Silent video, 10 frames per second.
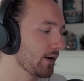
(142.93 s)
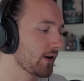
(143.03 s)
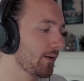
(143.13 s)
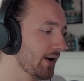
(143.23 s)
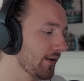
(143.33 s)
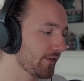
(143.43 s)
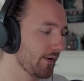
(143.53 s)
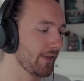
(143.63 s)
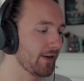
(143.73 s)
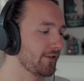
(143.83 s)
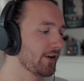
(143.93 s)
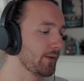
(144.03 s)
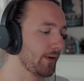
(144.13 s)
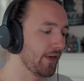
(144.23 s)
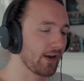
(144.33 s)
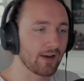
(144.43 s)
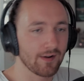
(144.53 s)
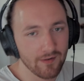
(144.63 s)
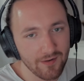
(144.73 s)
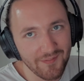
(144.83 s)
Can't believe some of these you're going to be
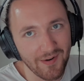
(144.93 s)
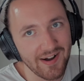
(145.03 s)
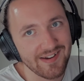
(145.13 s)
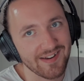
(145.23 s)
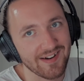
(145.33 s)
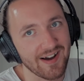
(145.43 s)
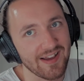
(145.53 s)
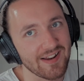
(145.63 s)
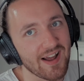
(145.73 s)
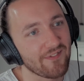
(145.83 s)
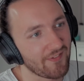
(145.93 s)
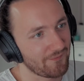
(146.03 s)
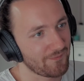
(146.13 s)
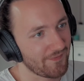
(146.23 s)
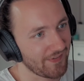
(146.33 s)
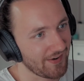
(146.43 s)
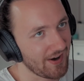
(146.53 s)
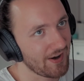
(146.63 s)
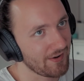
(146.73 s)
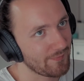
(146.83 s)
thinking, why did I never
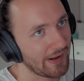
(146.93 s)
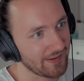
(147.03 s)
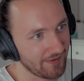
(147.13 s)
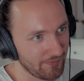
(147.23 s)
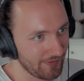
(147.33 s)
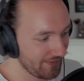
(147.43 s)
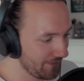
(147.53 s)
pick these ones?